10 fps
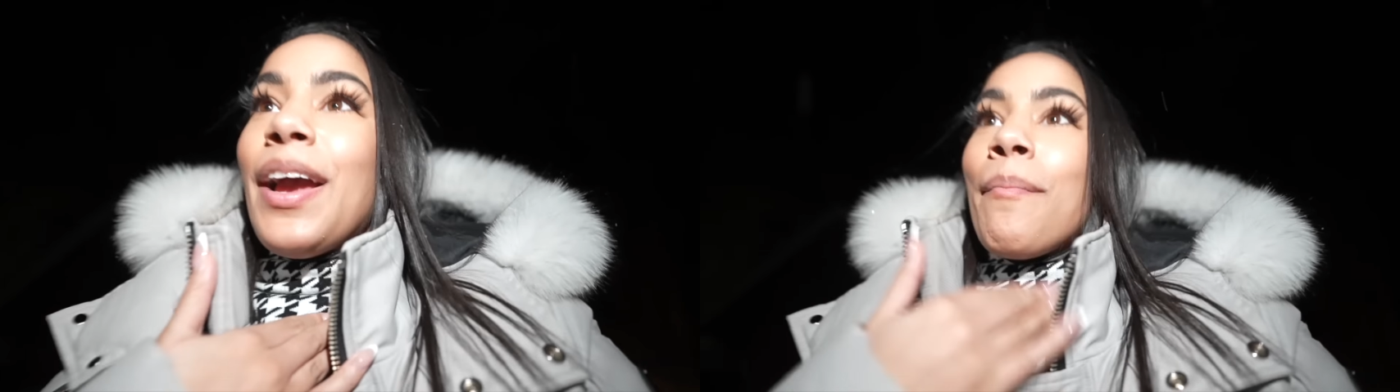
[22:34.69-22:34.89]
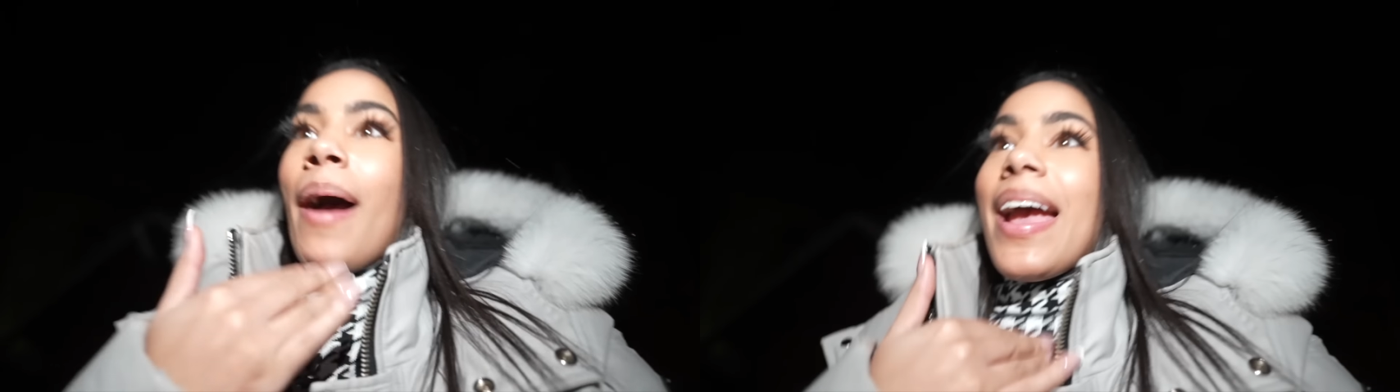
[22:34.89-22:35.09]

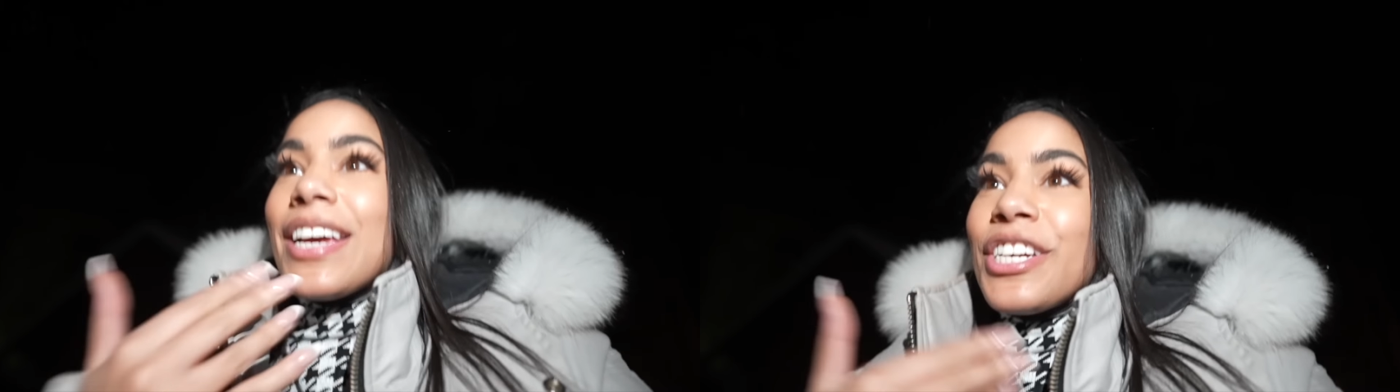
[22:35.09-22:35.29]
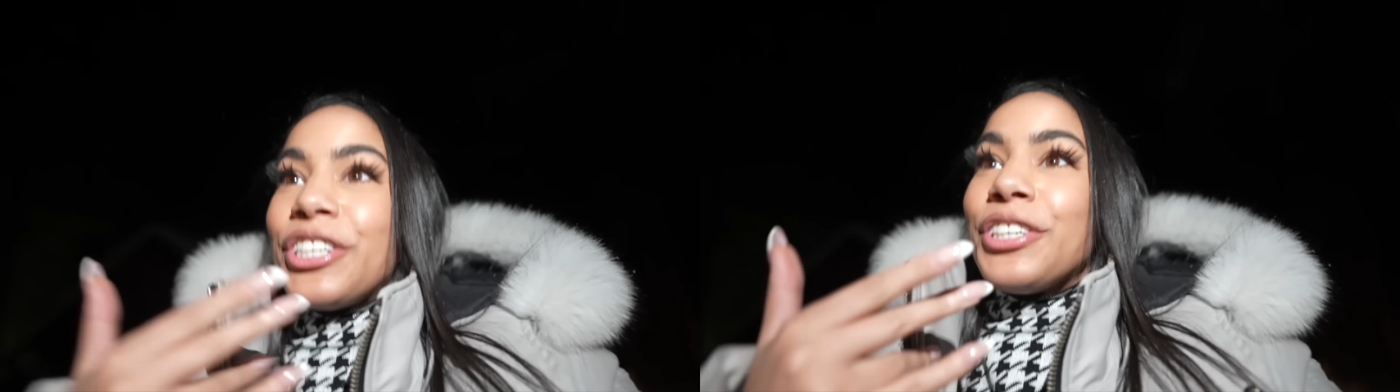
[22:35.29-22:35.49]
My
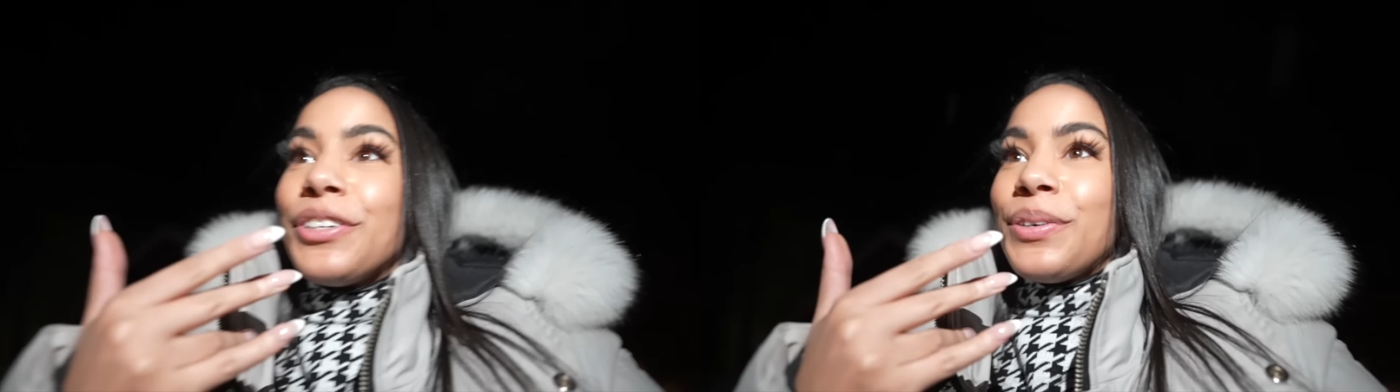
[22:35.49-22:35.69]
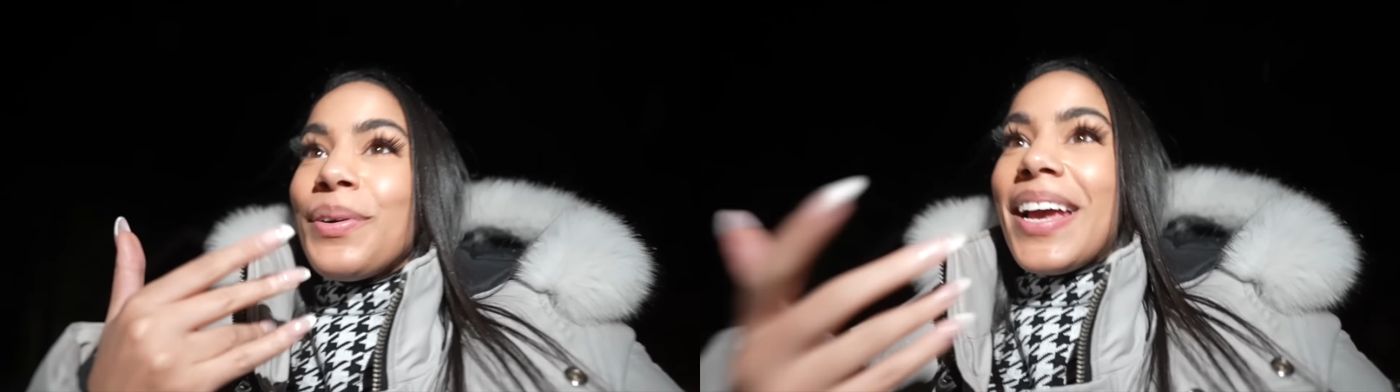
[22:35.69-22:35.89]

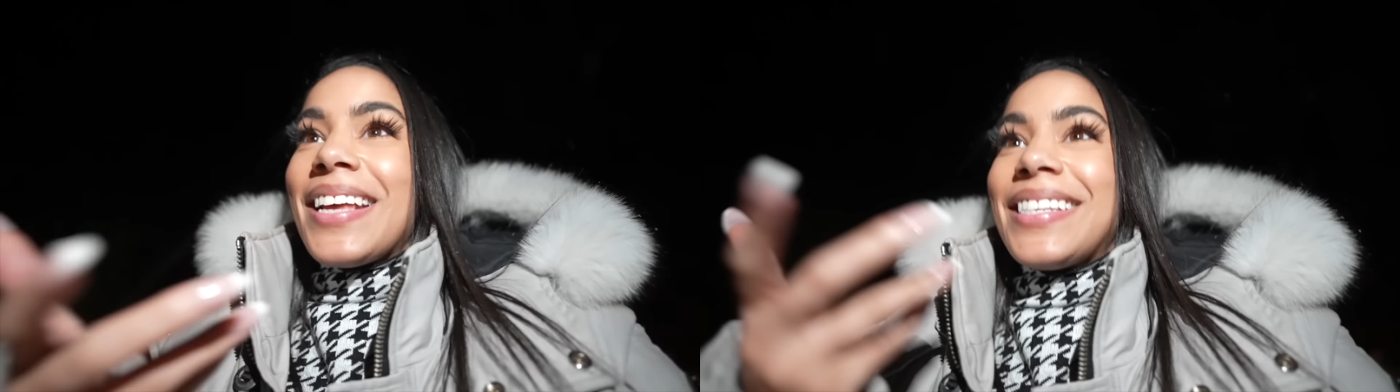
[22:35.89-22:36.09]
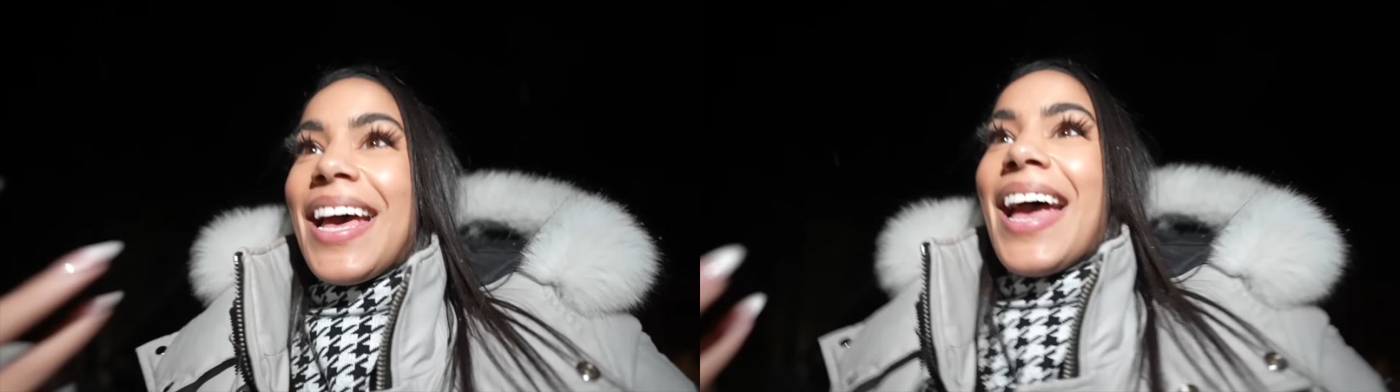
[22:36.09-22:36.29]
issue
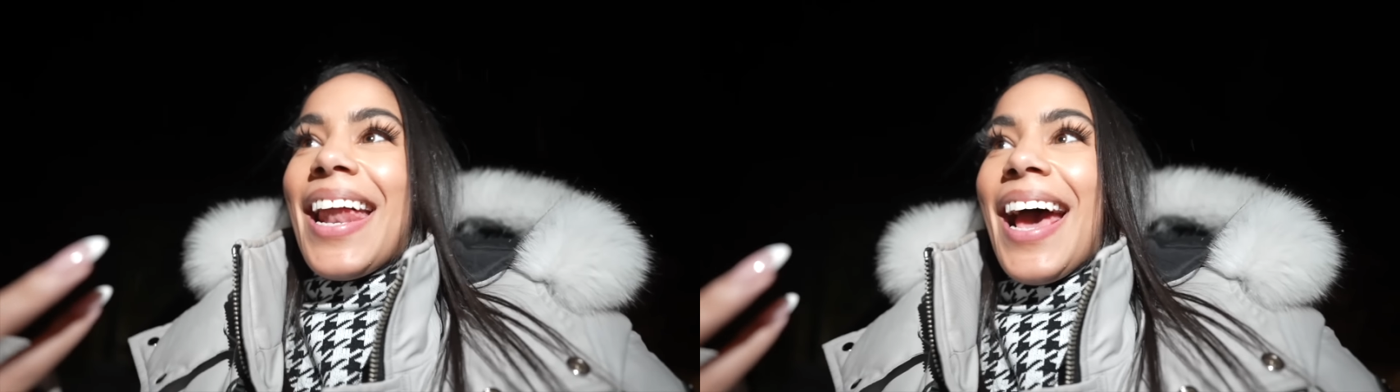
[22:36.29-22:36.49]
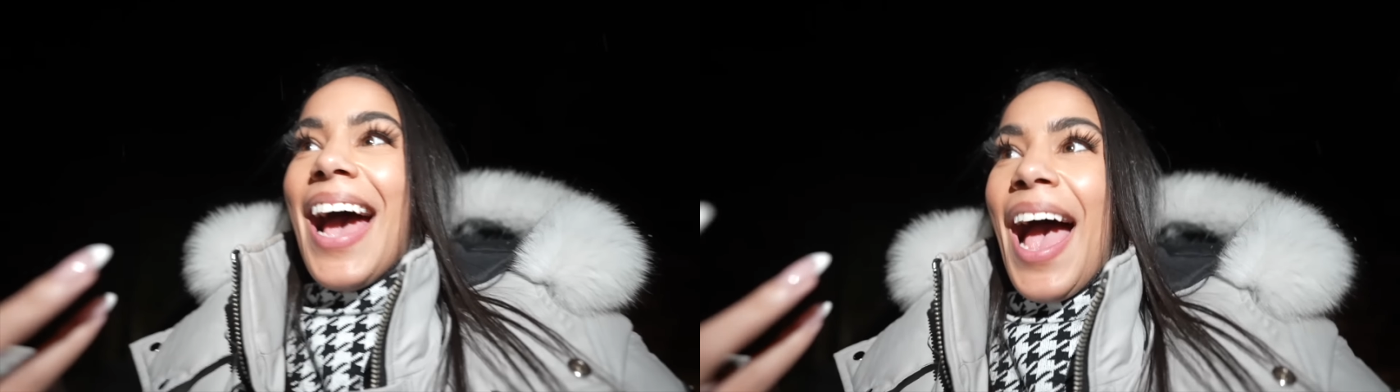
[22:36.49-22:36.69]
is
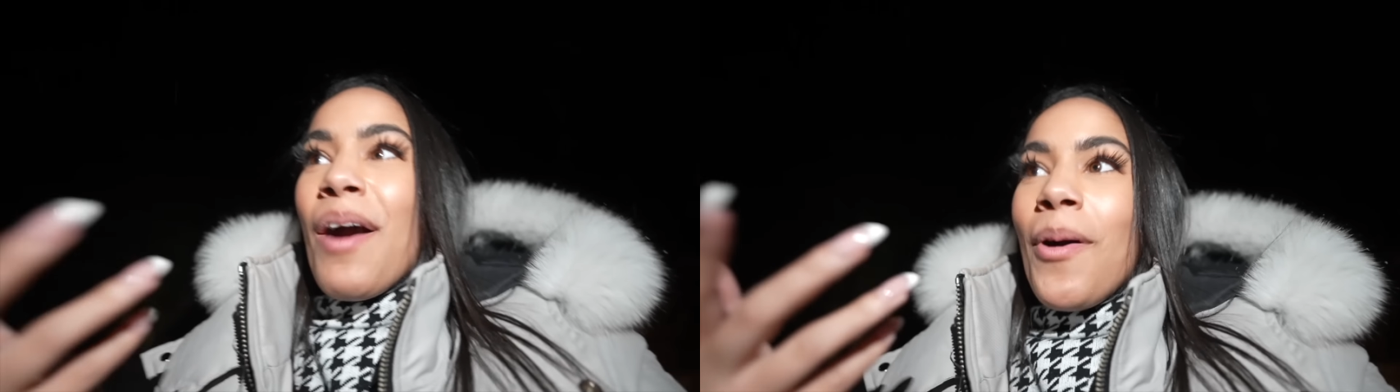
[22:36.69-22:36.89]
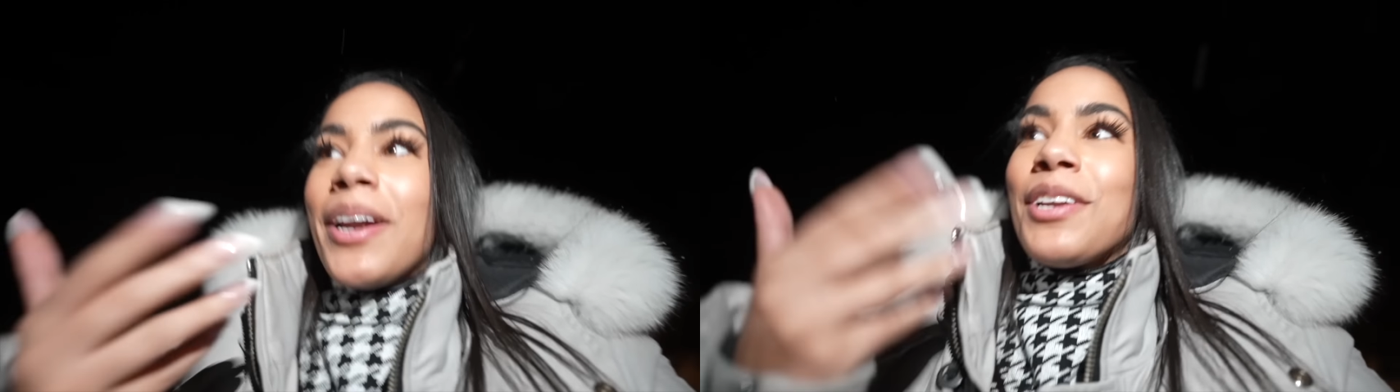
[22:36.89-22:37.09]
that I
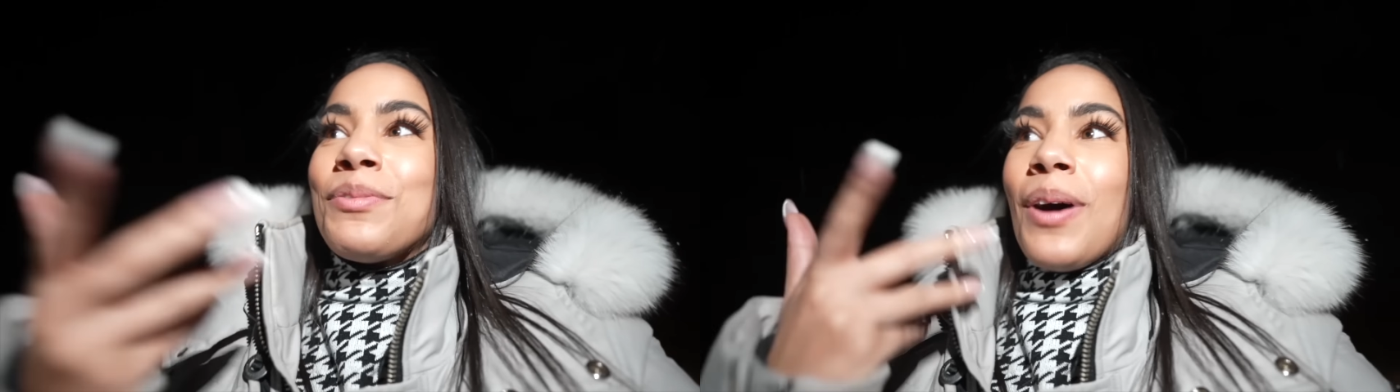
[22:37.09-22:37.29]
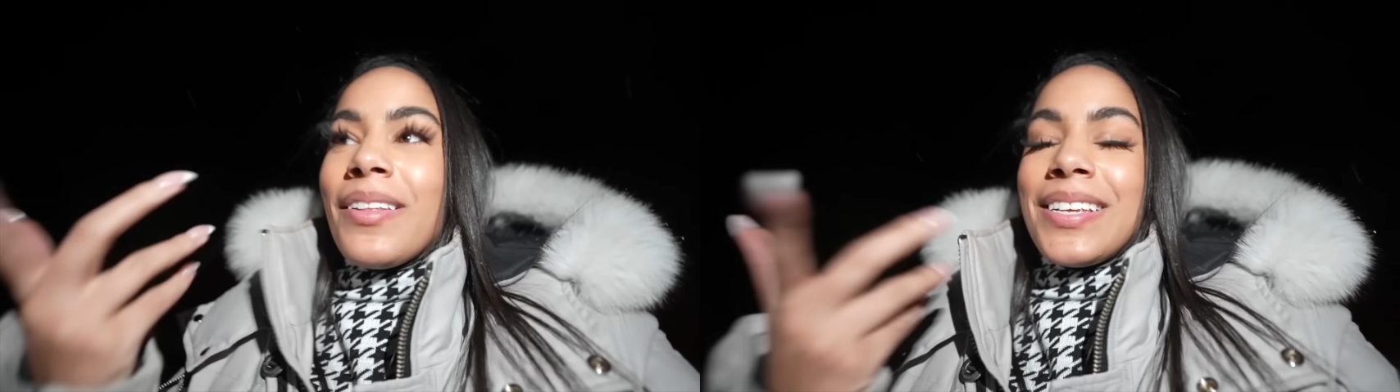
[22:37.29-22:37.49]
want to
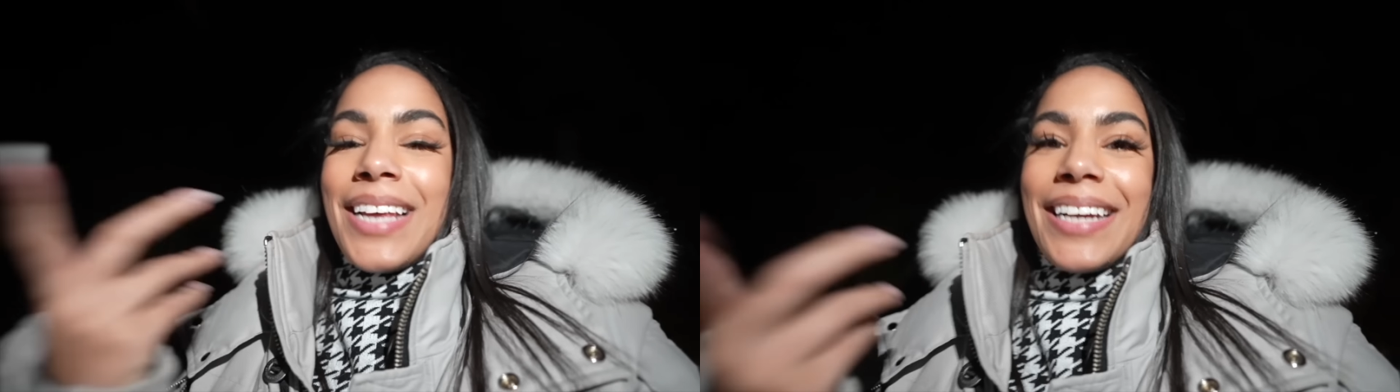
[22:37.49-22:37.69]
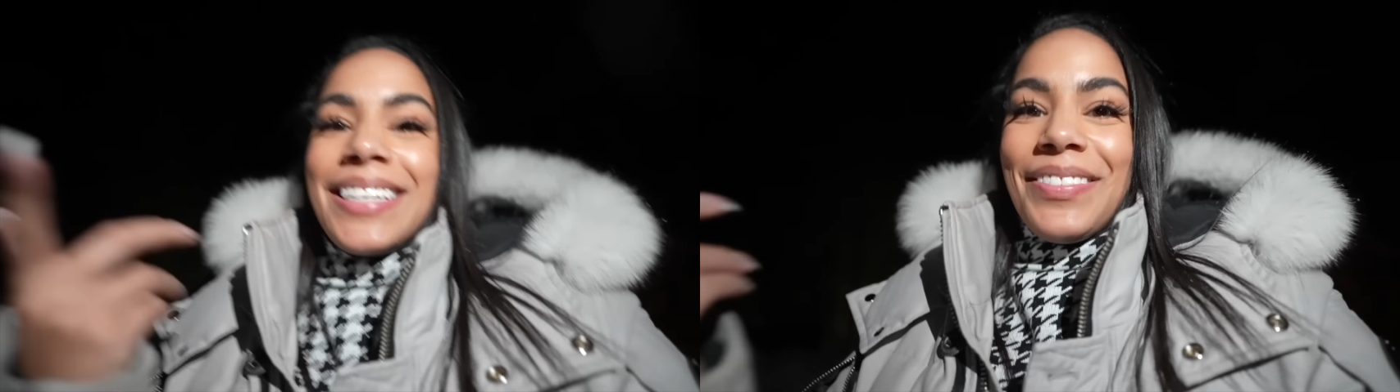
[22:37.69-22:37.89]
do all these
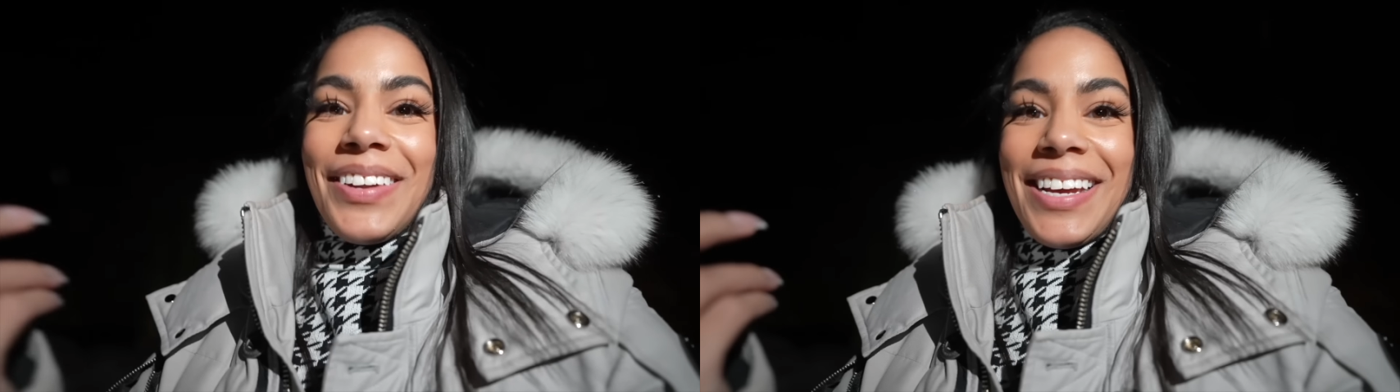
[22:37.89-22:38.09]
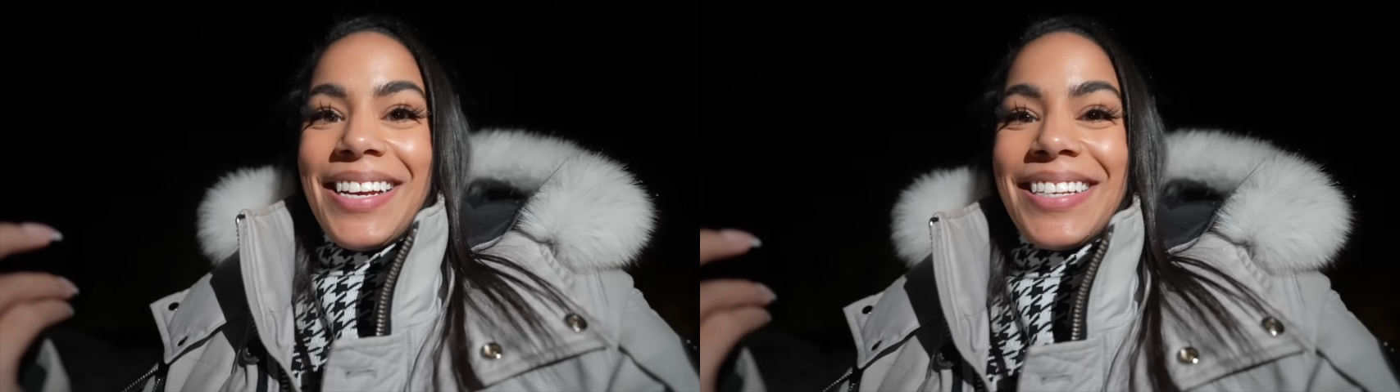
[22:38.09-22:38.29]

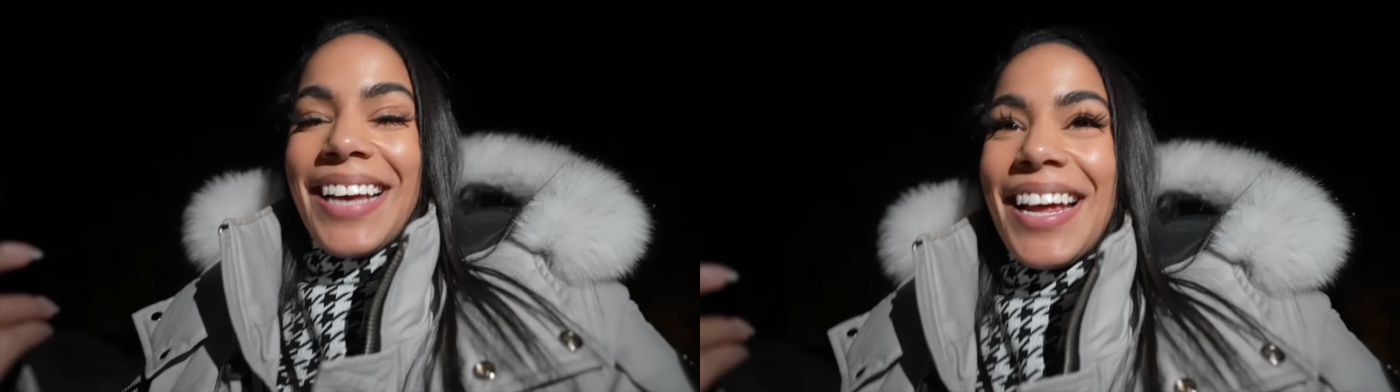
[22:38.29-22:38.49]
activities